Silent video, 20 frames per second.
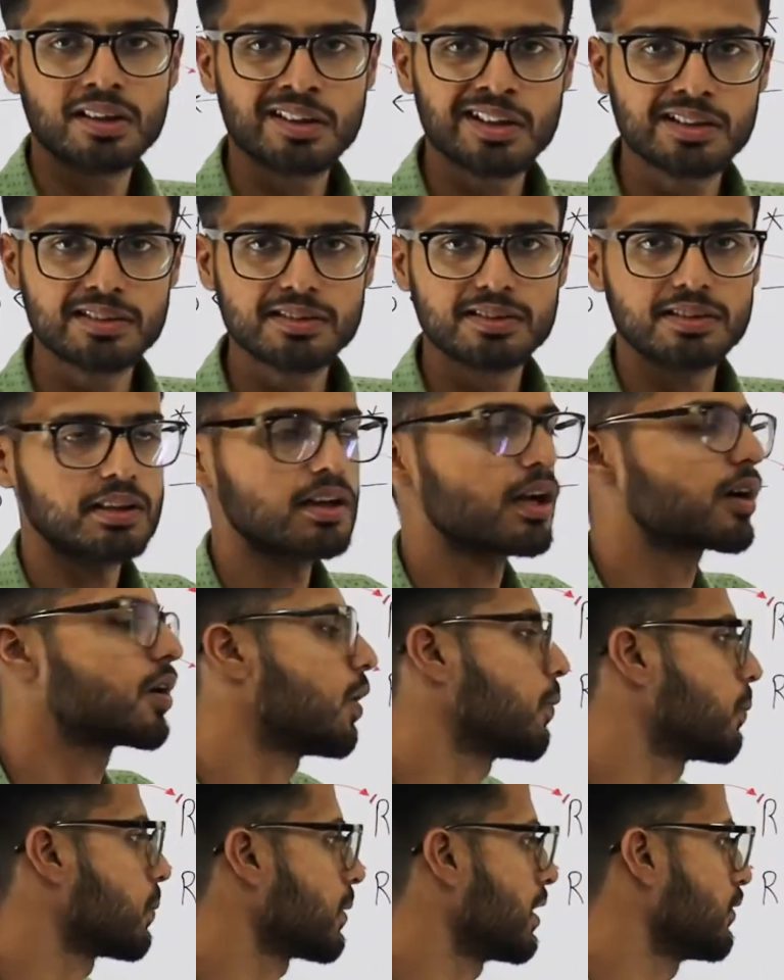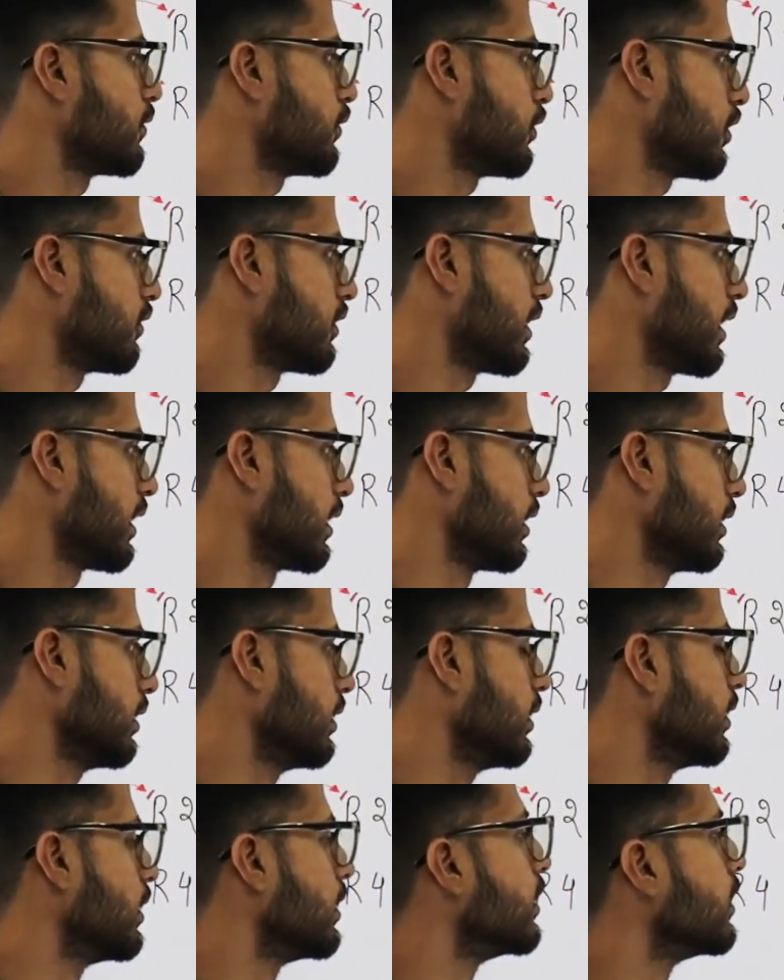consider operand forwarding,
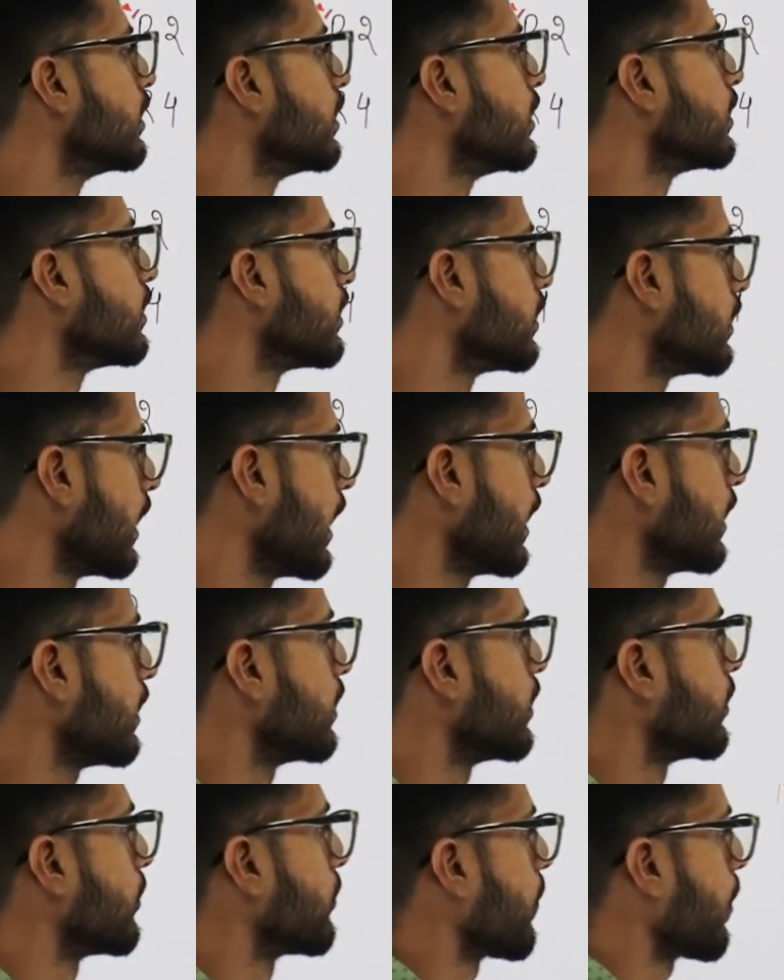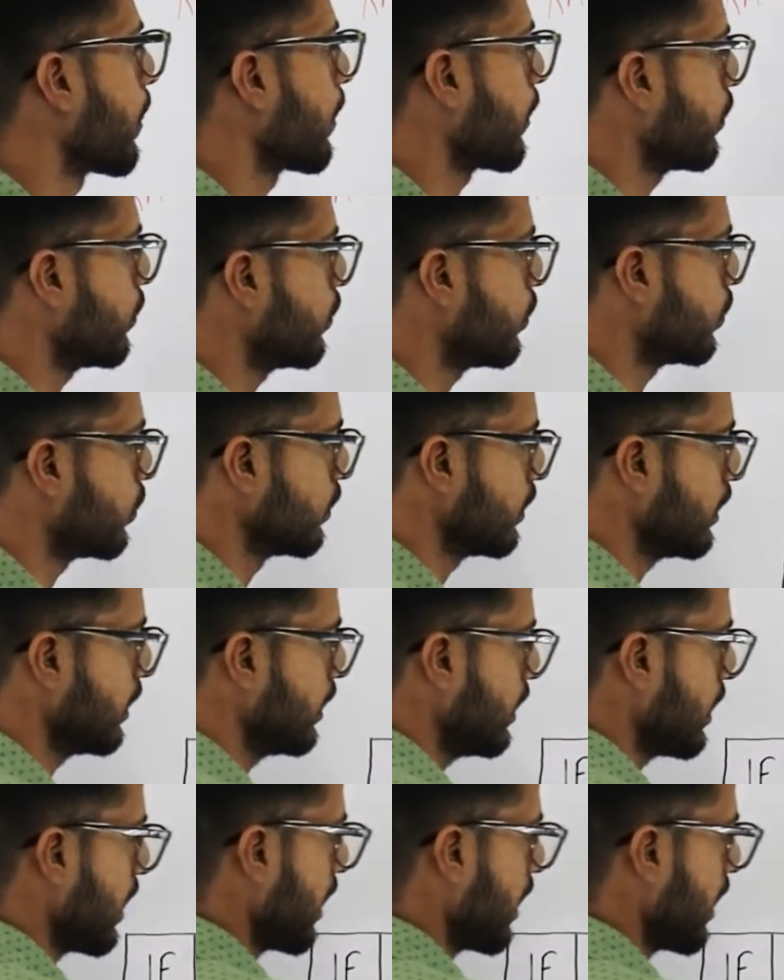then only